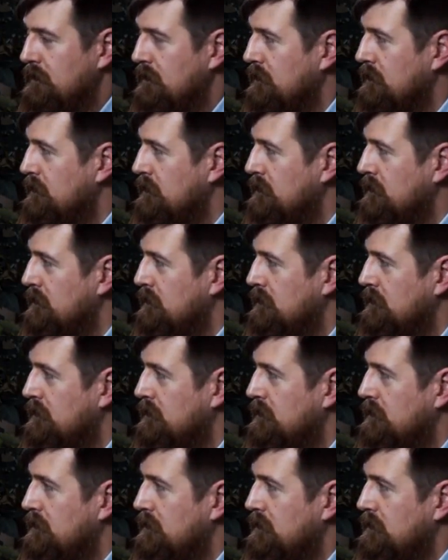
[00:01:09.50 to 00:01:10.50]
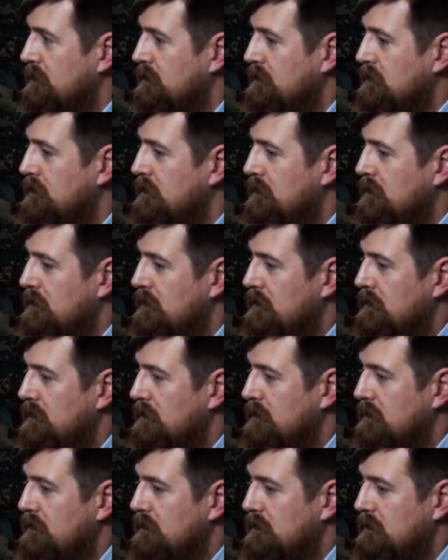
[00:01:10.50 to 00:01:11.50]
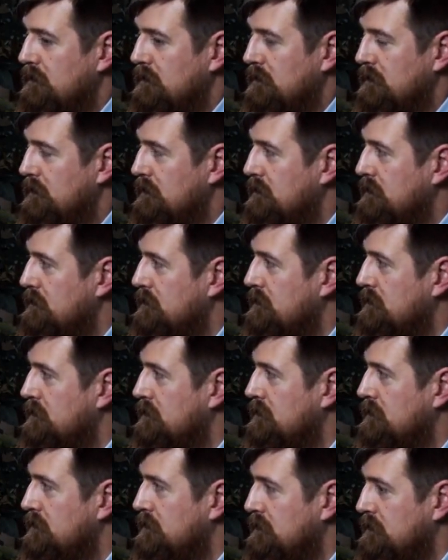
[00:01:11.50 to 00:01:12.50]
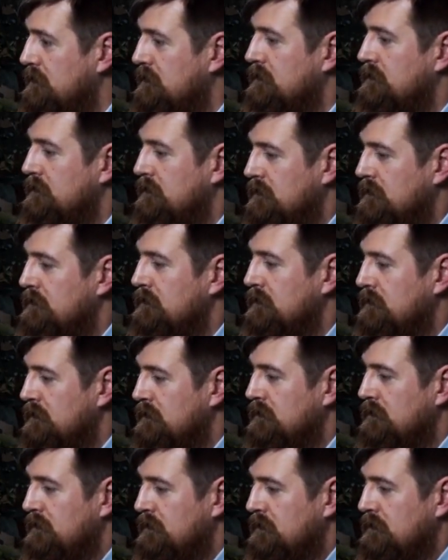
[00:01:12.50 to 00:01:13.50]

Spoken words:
No words are spoken by the person on screen.